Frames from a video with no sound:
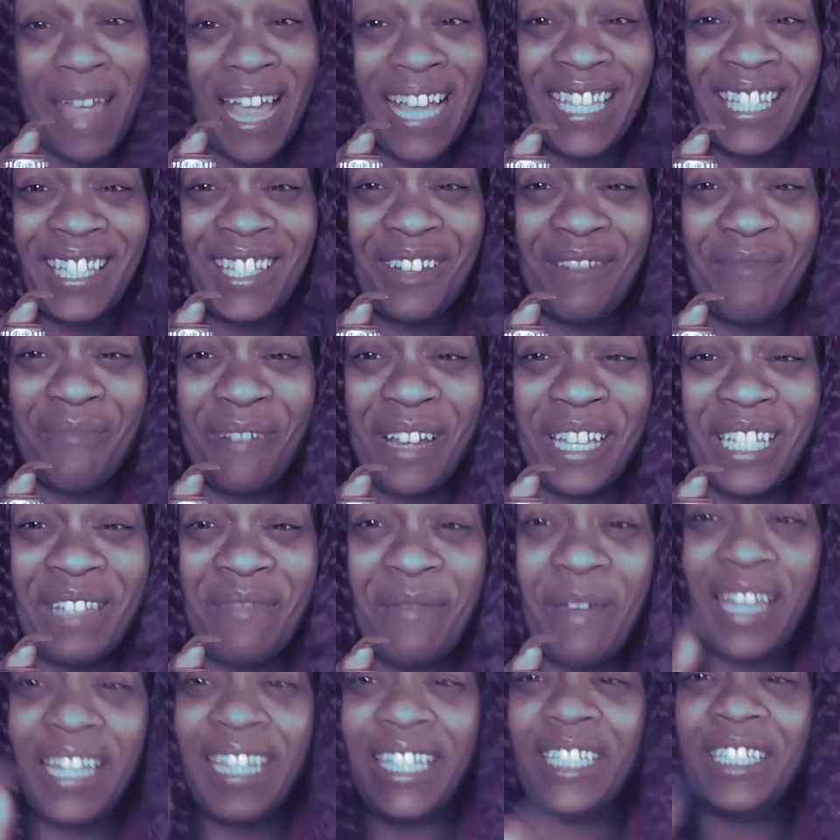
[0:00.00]
I get so depressed
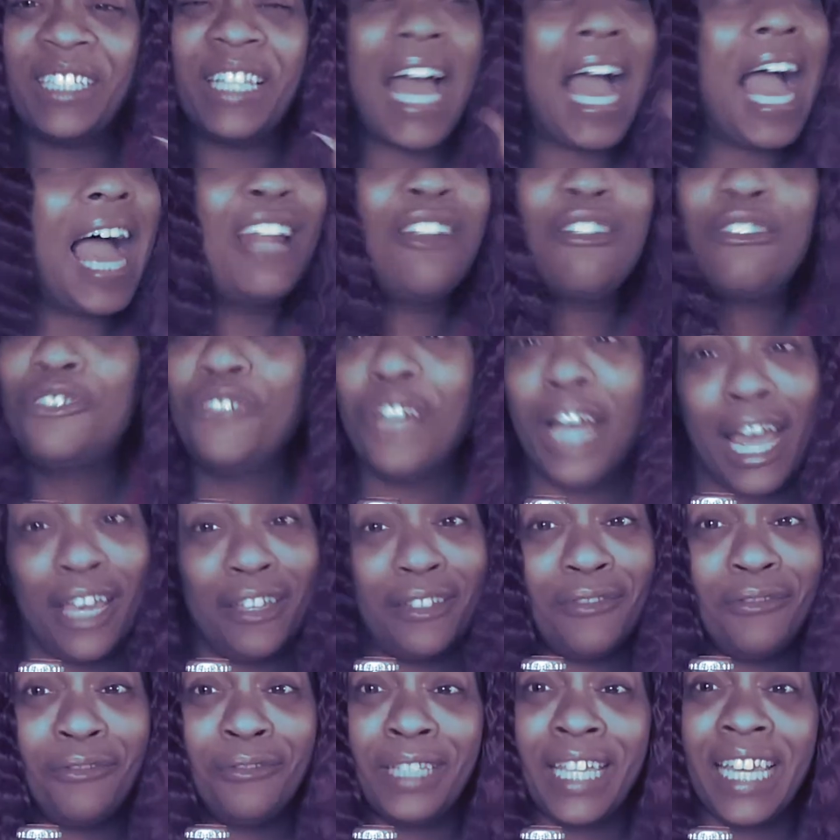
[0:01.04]
about this. I don't try
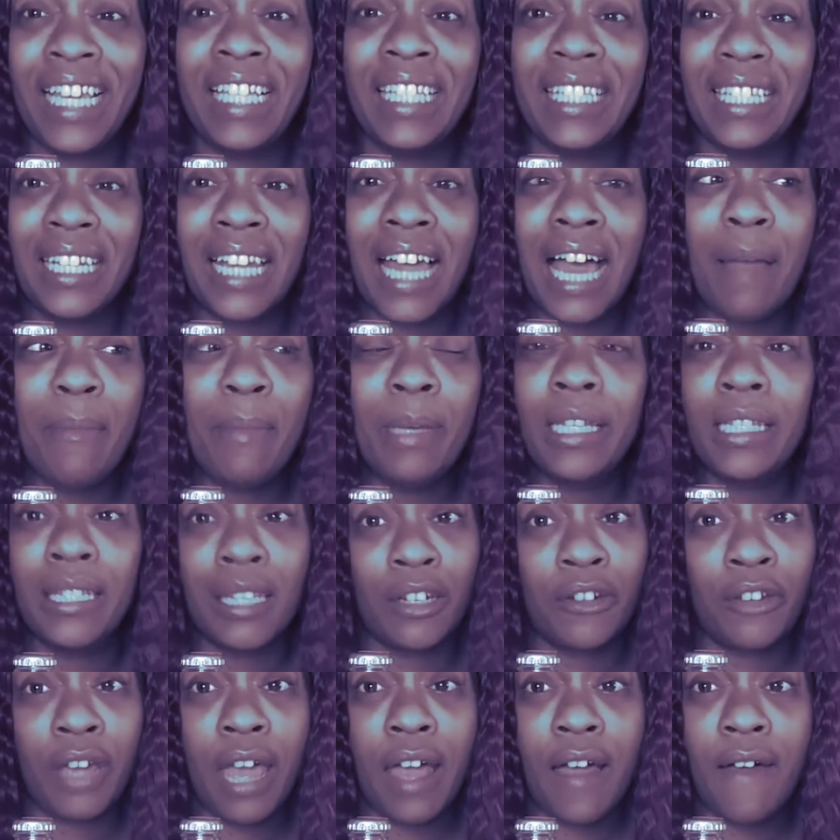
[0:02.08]
new things a lot because
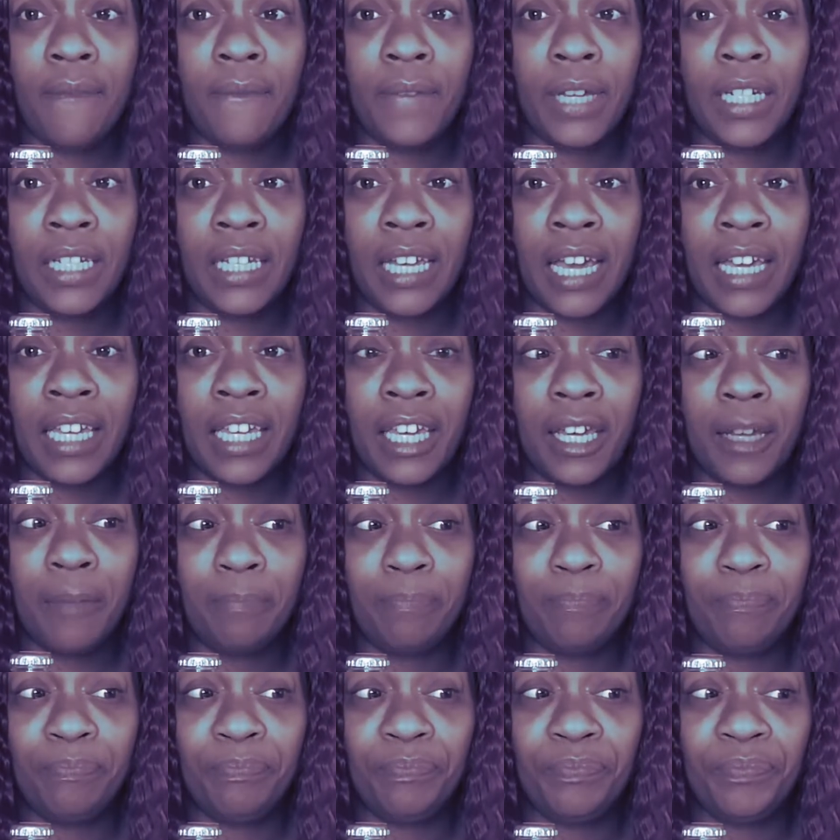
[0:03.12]
I know how funny I am.
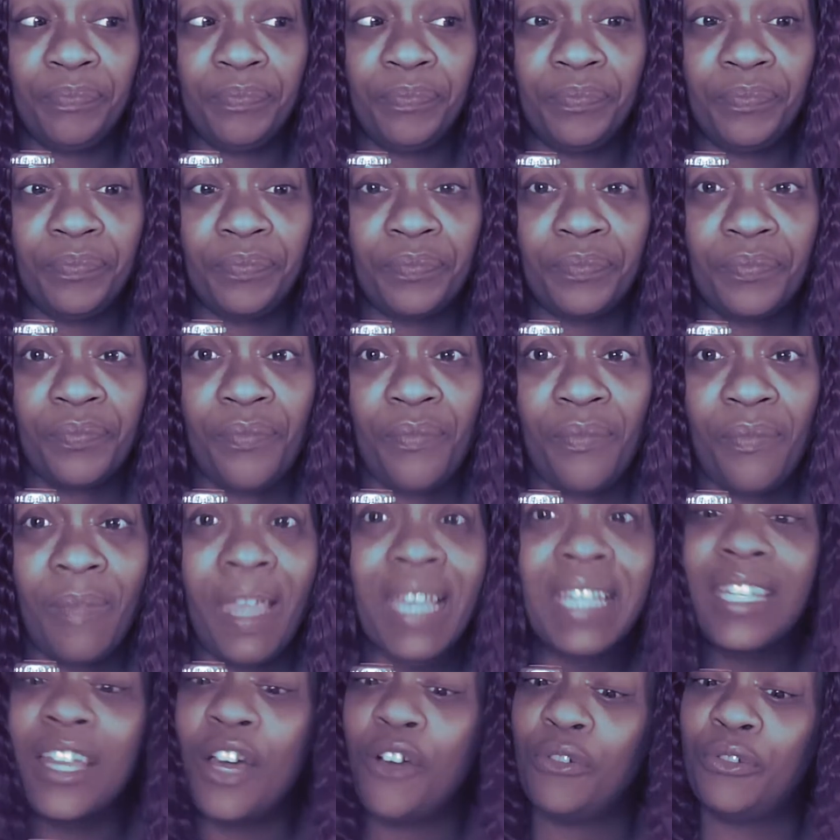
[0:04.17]

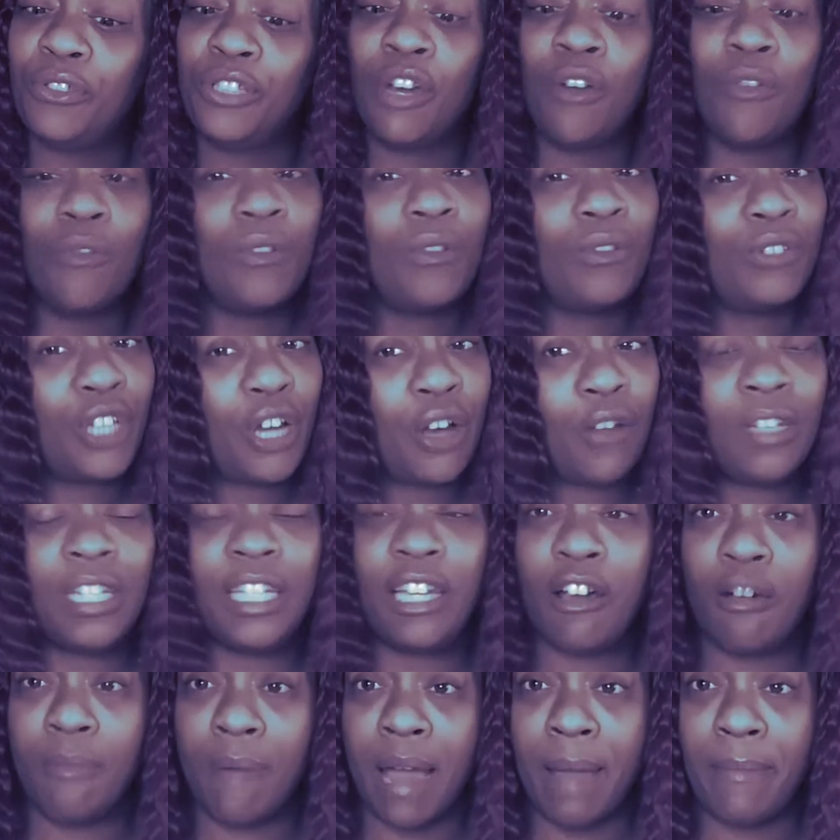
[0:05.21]
So don't
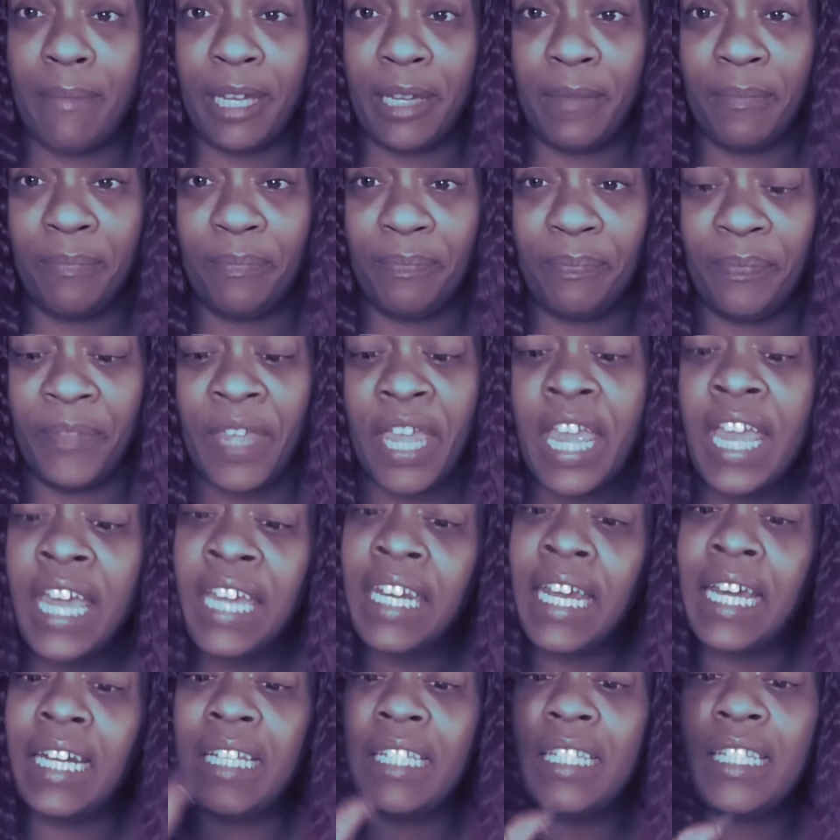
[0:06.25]
totally go by me.
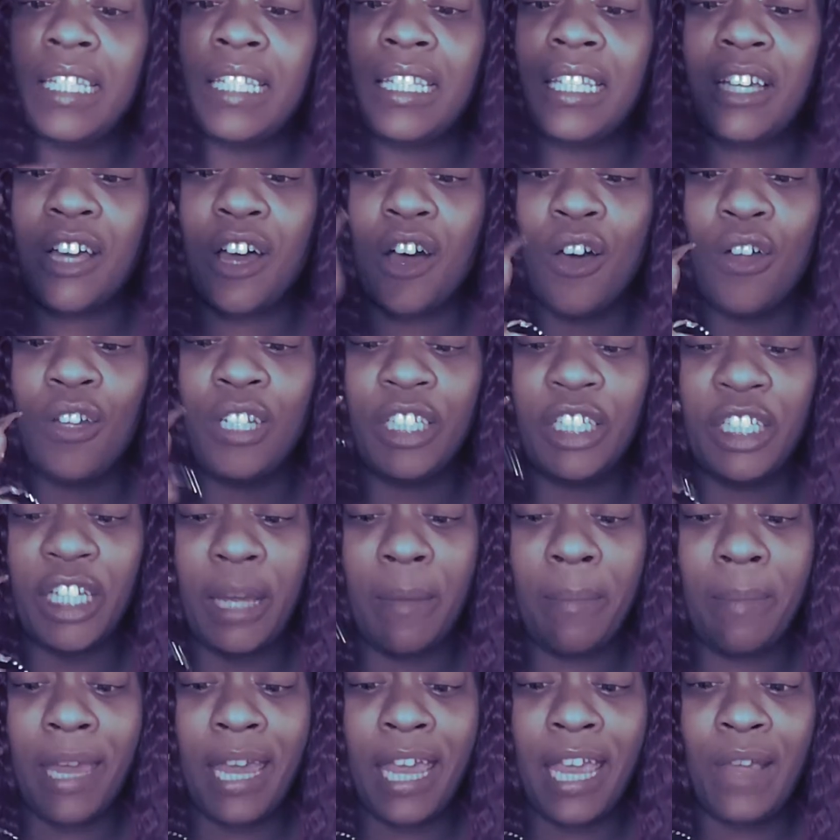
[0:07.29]
Now, this is the cola
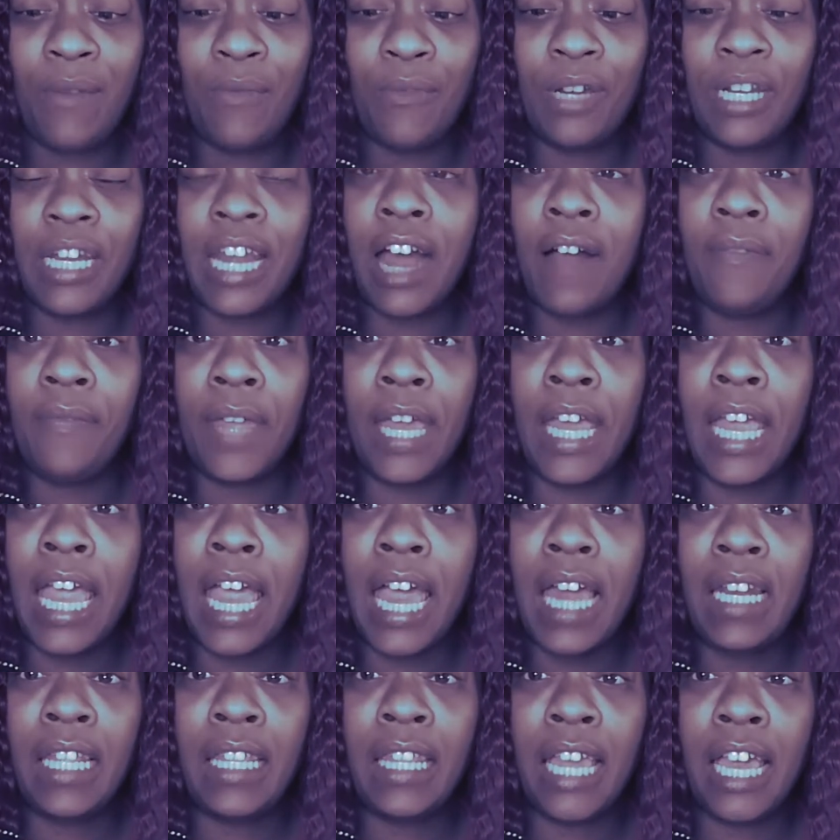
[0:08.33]
champagne one. Now, if they
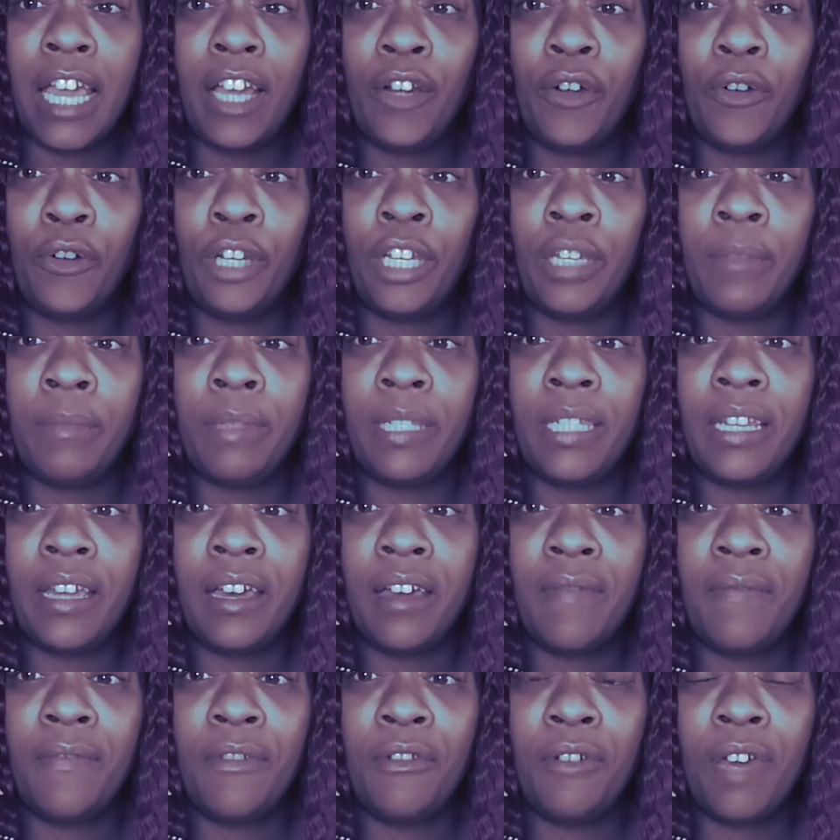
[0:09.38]
added that cream
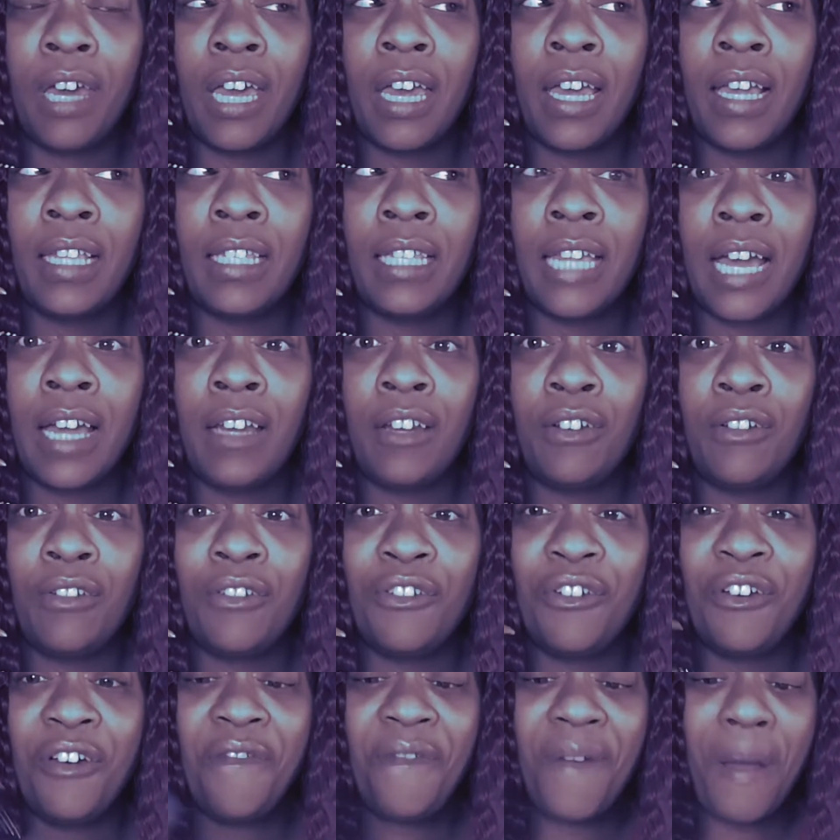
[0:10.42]
stuff, you guys, I
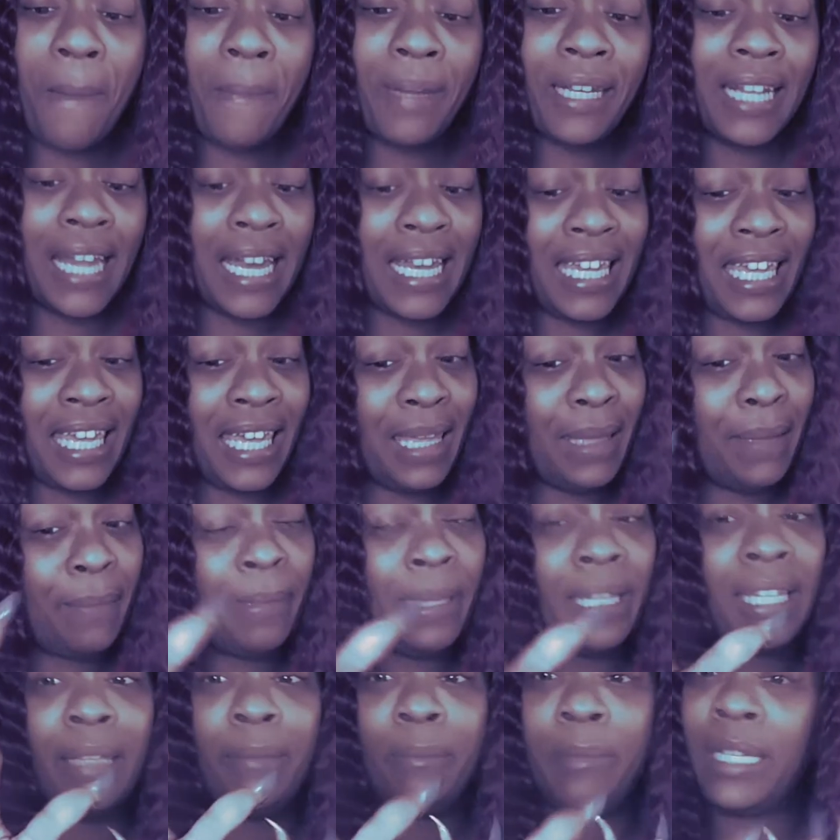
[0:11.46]
don't know if I'm going to like it.
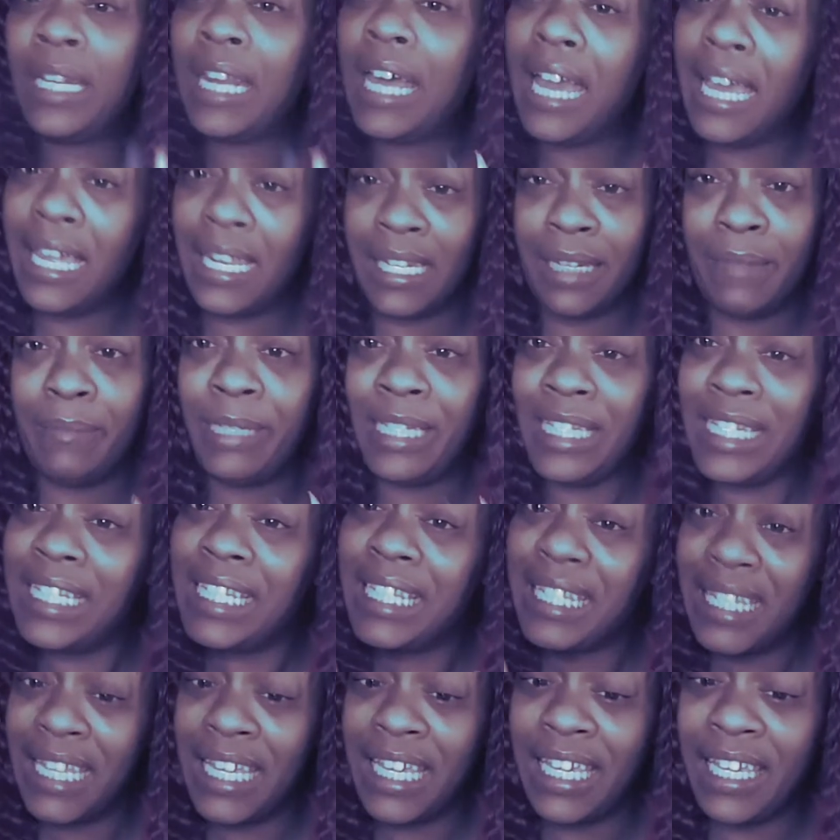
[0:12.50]
But let me
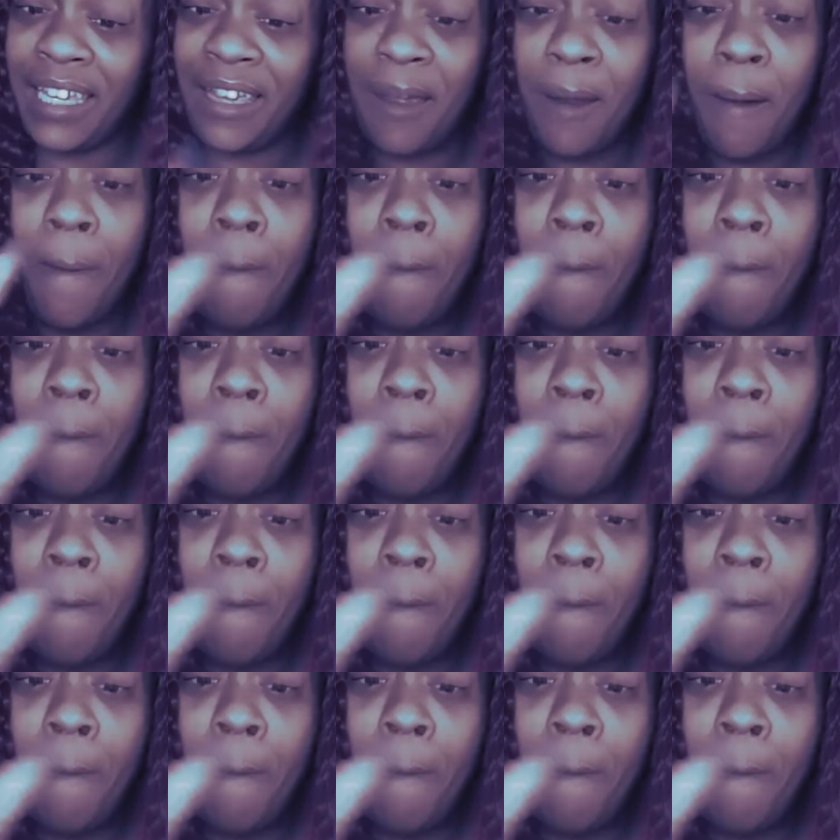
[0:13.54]
just see.